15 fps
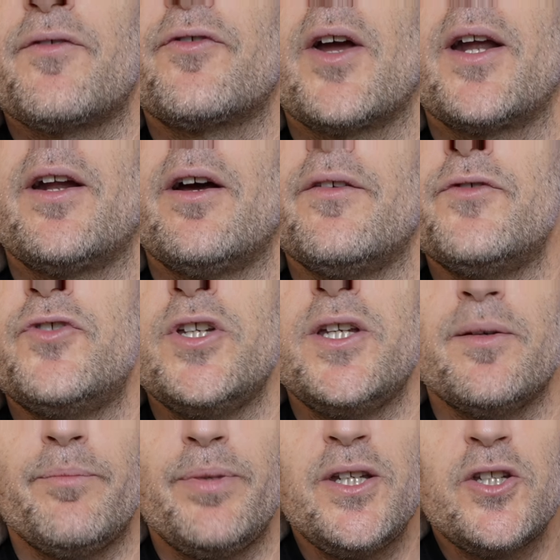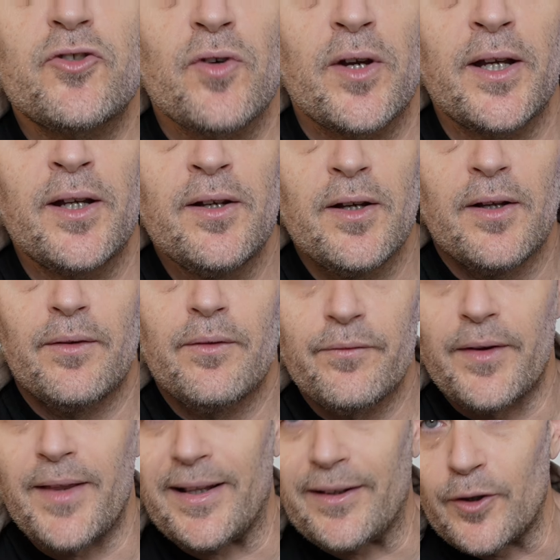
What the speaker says: fret of G and B string for that